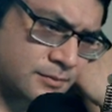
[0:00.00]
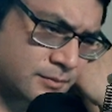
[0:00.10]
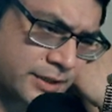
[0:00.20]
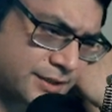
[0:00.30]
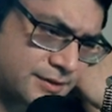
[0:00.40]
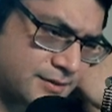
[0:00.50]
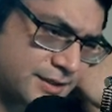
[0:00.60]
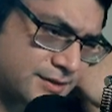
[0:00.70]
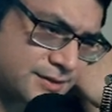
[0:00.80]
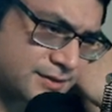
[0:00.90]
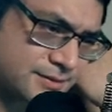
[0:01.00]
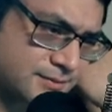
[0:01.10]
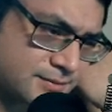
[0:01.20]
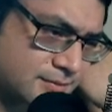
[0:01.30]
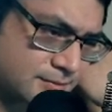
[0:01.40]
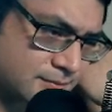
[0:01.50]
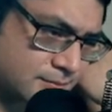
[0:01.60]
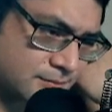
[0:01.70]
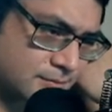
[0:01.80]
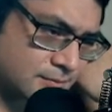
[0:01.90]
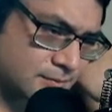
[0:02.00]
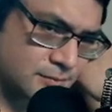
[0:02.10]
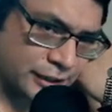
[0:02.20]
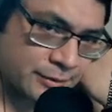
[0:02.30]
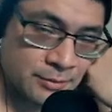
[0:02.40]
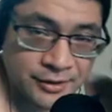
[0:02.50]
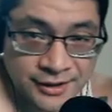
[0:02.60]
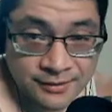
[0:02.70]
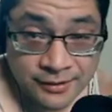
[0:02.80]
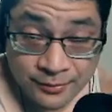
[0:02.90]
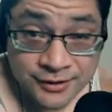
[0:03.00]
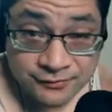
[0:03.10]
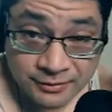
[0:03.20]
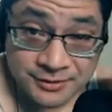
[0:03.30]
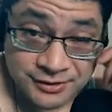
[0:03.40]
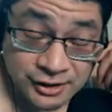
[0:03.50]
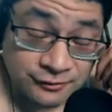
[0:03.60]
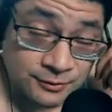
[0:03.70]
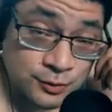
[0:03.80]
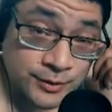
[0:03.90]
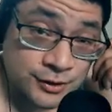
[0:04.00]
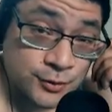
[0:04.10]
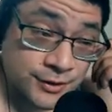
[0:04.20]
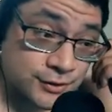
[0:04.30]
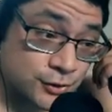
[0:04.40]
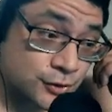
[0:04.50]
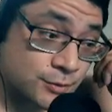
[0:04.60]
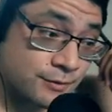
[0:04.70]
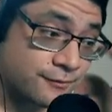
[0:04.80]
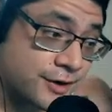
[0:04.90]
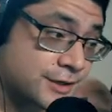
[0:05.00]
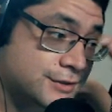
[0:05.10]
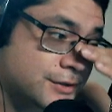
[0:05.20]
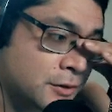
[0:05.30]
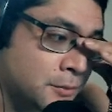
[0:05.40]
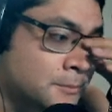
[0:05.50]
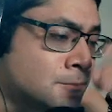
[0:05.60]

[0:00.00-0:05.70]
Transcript: that that's just I mean, but it, it was from a study from 2022 to be fair so